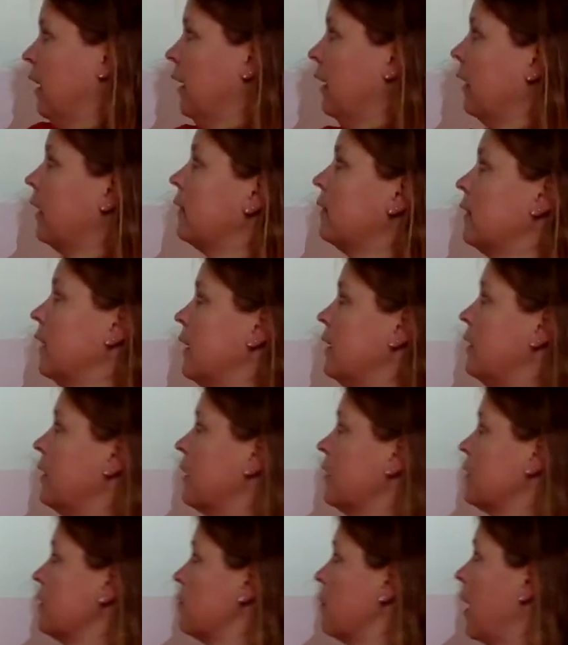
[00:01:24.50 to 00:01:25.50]
like I said, it
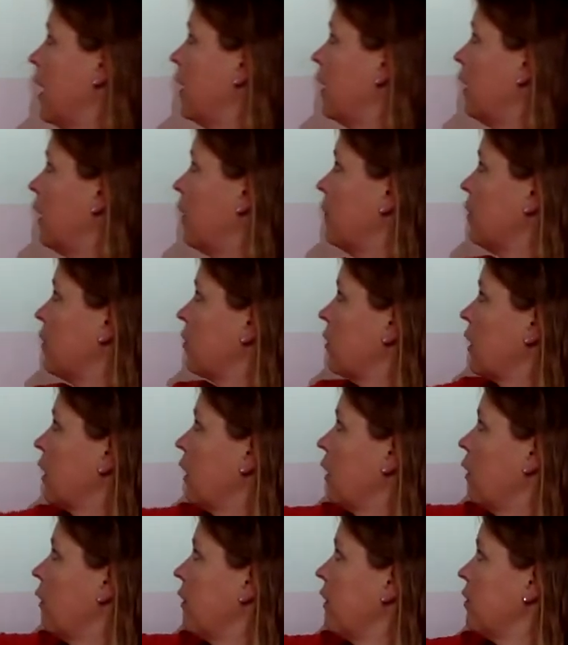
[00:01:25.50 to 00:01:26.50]
doesn't matter. I'm just going to
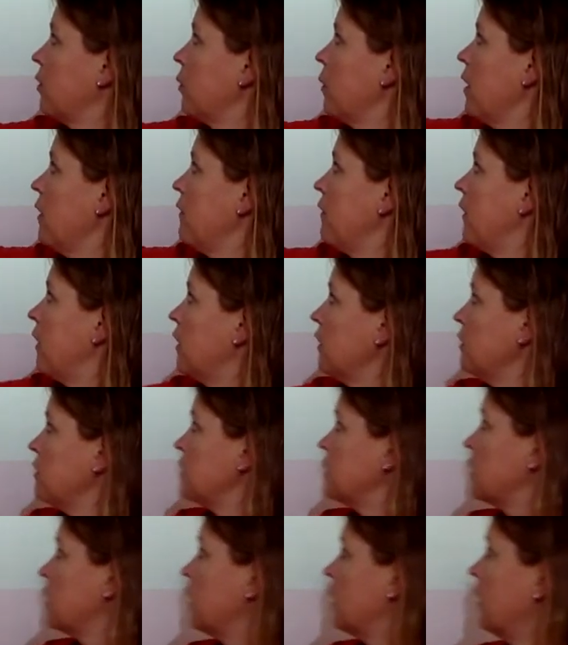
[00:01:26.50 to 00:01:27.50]
go this way
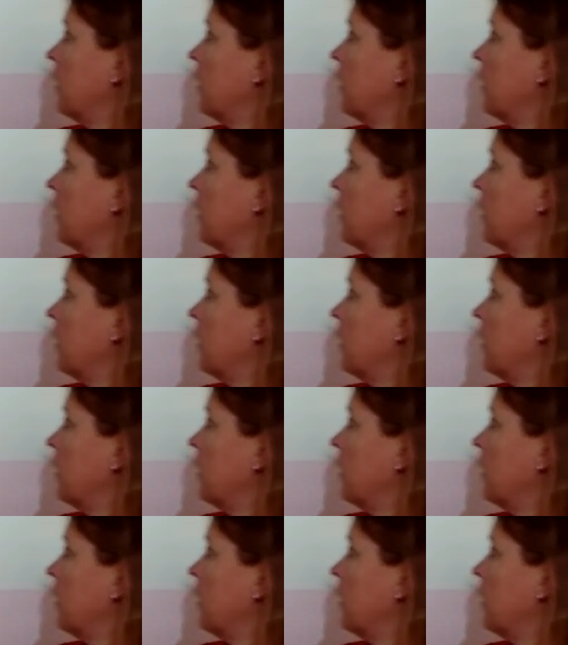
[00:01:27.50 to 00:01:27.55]
first